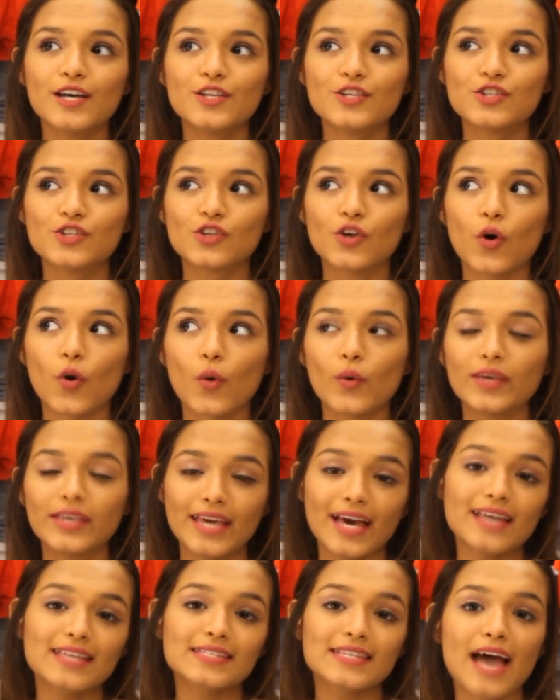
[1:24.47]
So
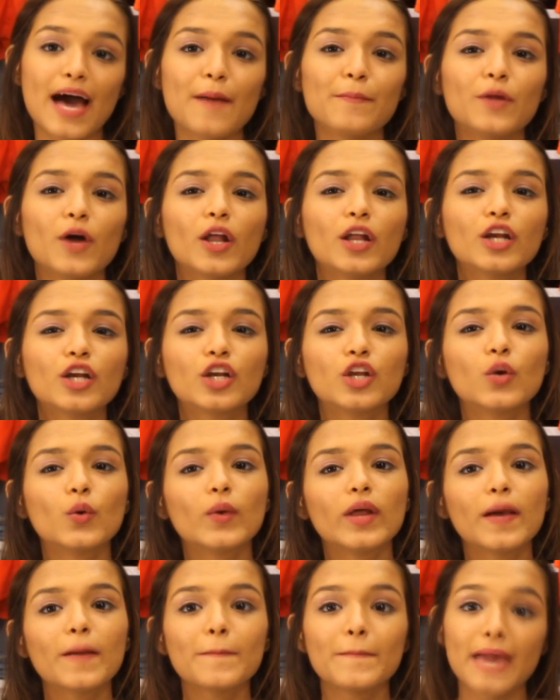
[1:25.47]
yes, I'm not
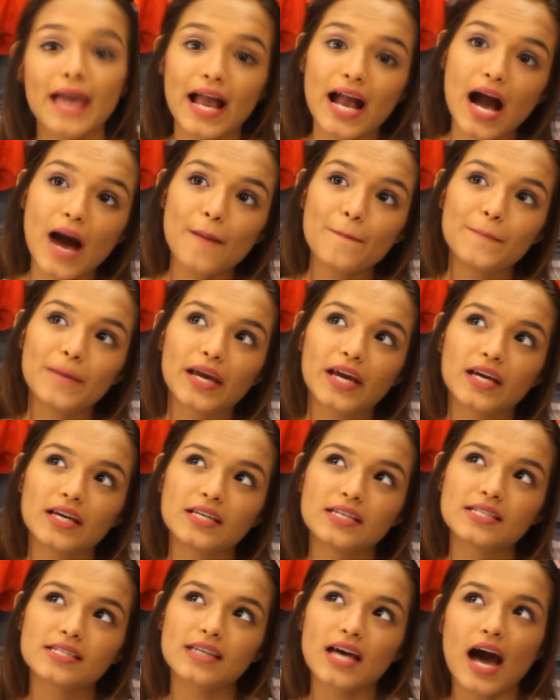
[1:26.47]
including makeup
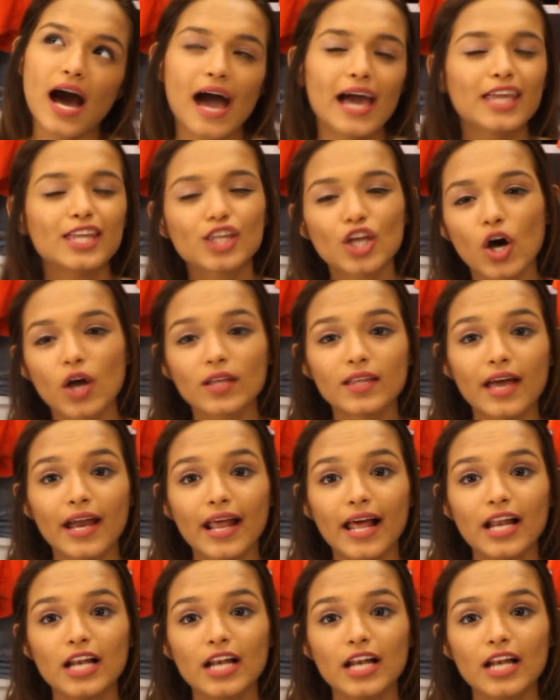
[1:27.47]
because I thought that